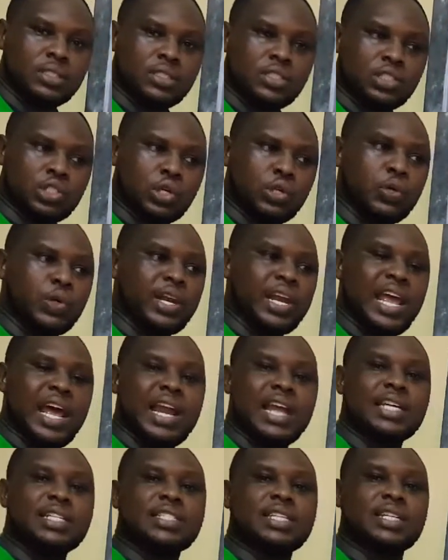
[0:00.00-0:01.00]
So you
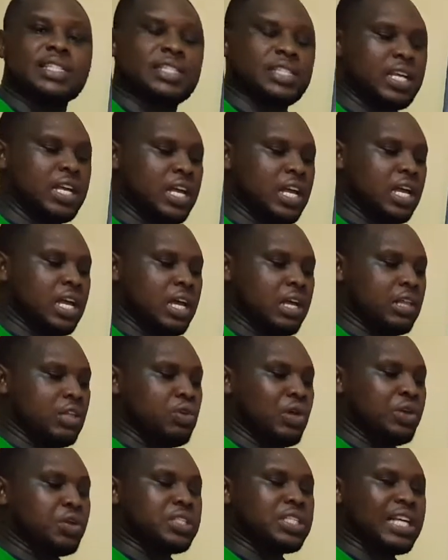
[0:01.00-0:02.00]
realize that
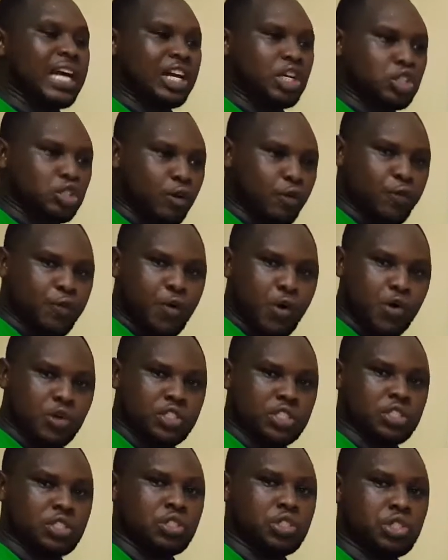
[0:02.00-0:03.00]
you're using a lot of
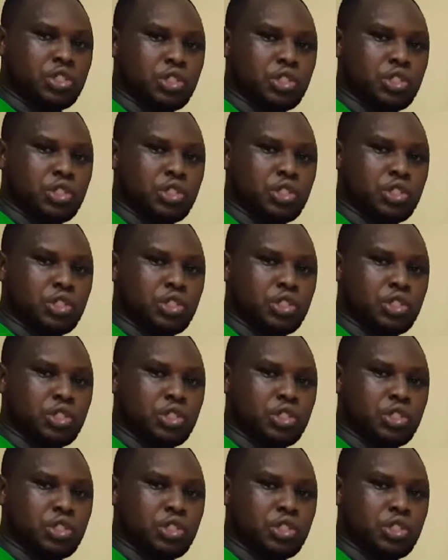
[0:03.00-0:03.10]
force